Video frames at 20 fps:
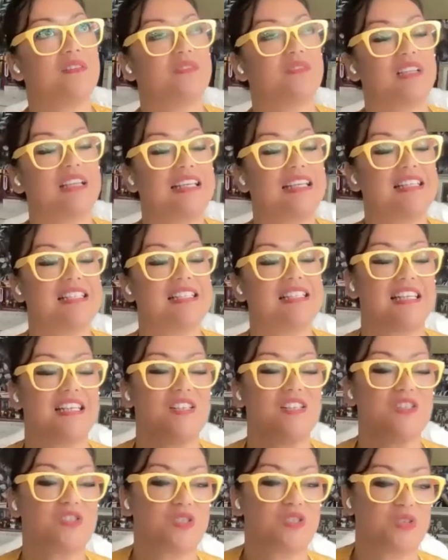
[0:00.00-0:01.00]
of leads
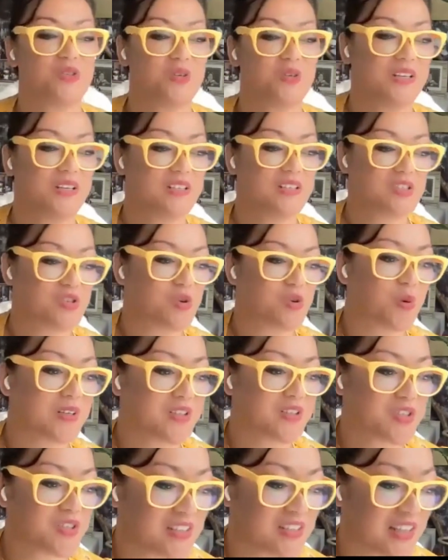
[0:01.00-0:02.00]
into this
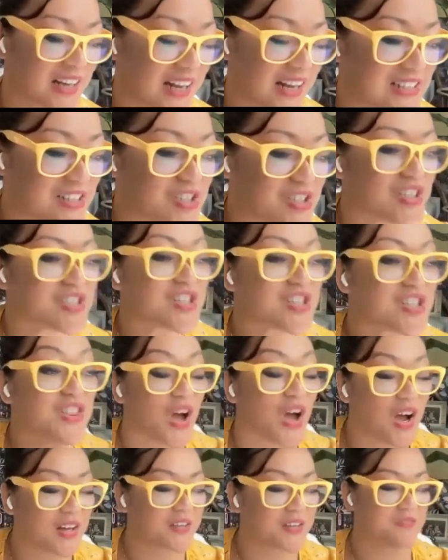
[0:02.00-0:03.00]
question that I just
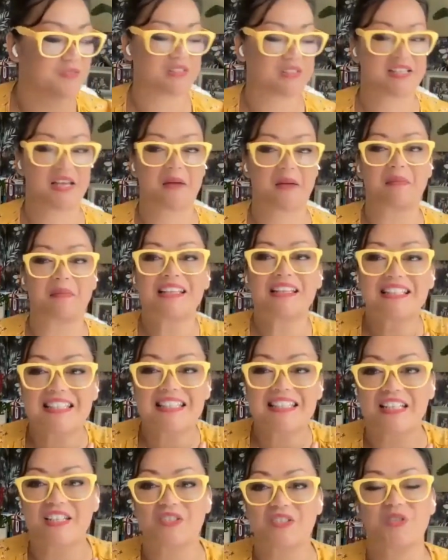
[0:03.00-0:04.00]
thought of as I'm
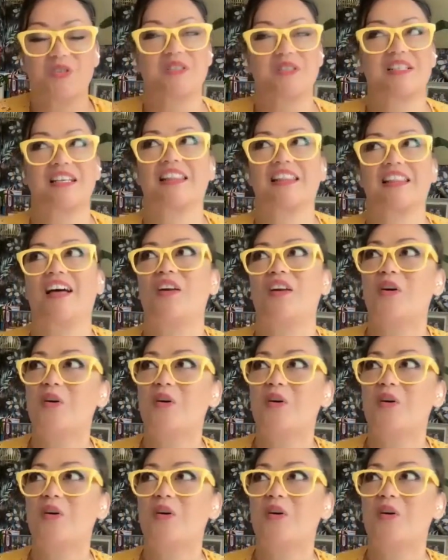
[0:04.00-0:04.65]
listening to you because I thought,